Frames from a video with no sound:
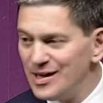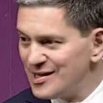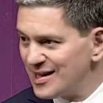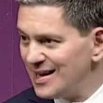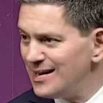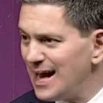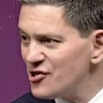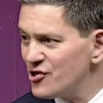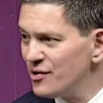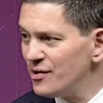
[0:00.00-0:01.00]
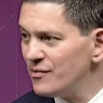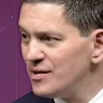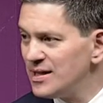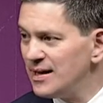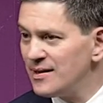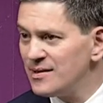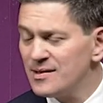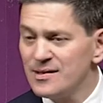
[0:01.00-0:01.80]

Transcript: risk and national resilience,